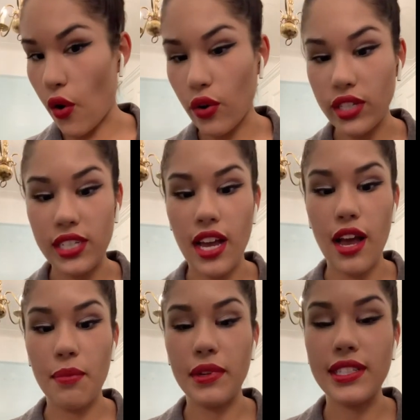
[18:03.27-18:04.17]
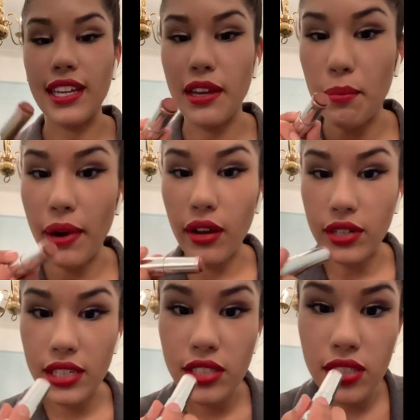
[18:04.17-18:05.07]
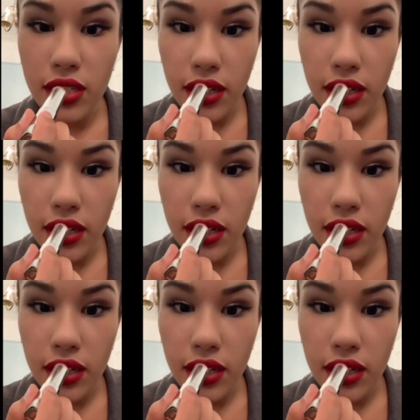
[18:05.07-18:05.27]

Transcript: on top. It's like a brownish.